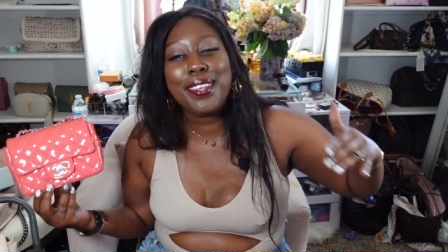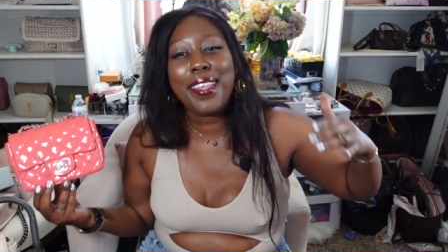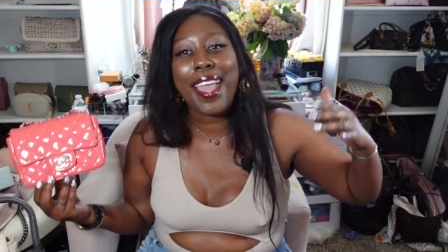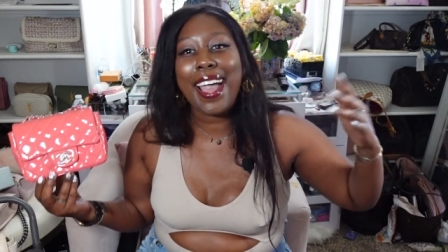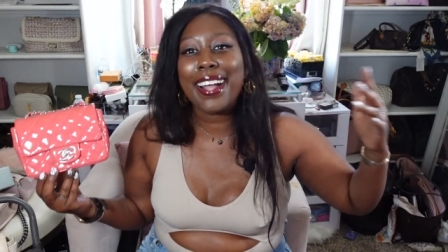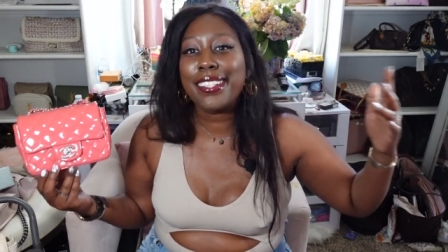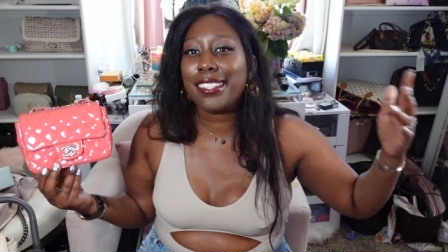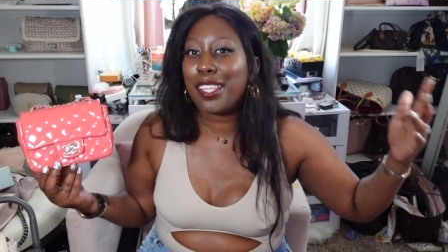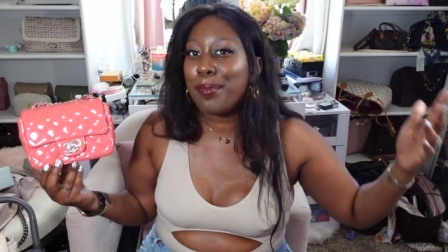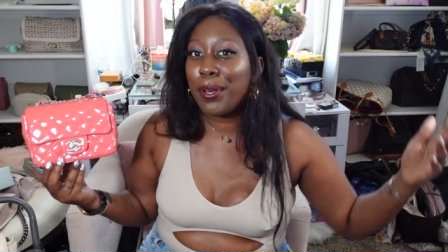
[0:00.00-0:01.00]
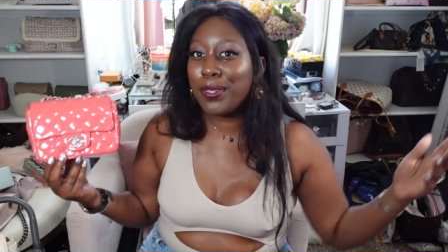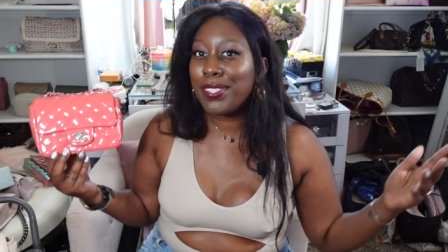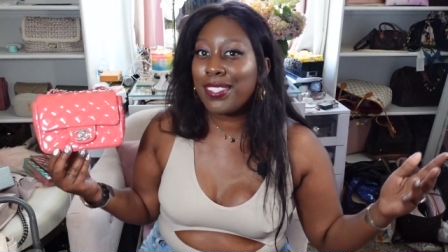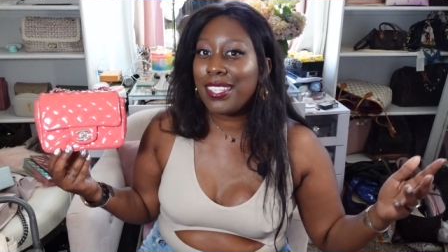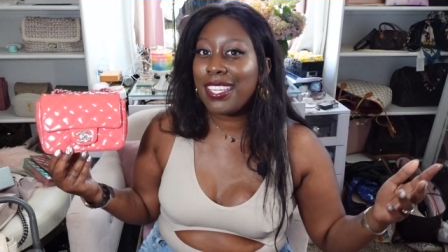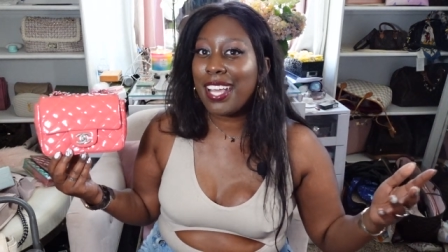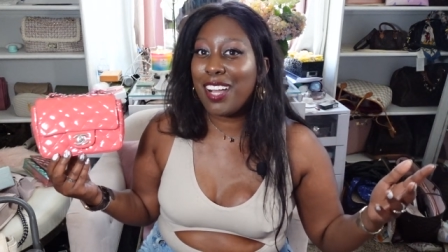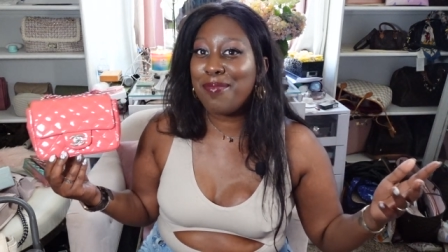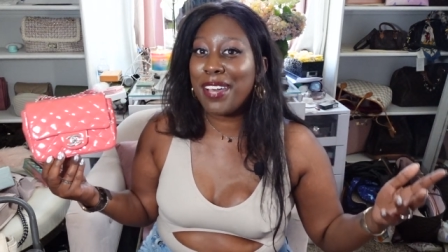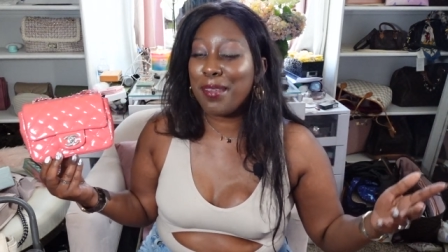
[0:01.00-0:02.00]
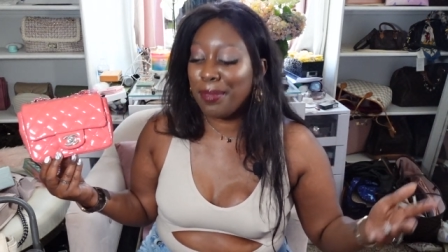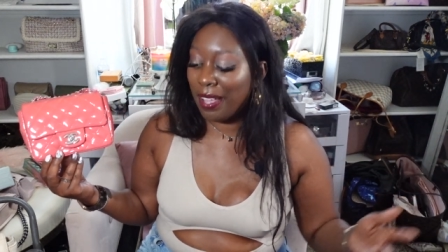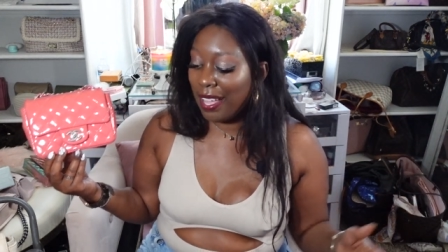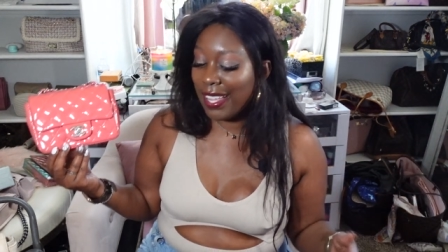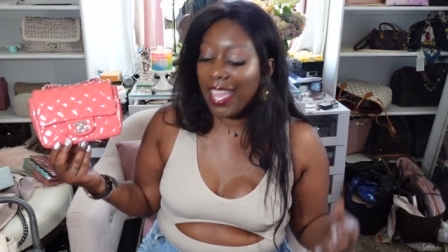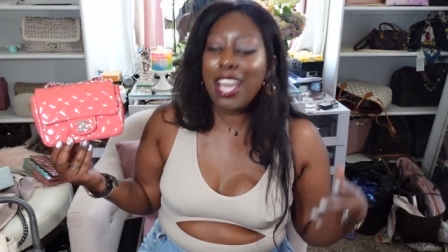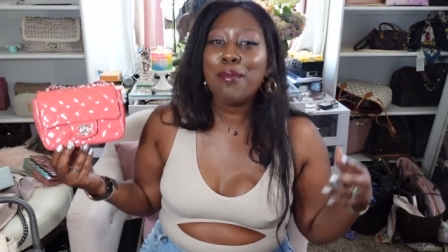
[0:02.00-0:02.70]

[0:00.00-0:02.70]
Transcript: so they actually posted on my blog.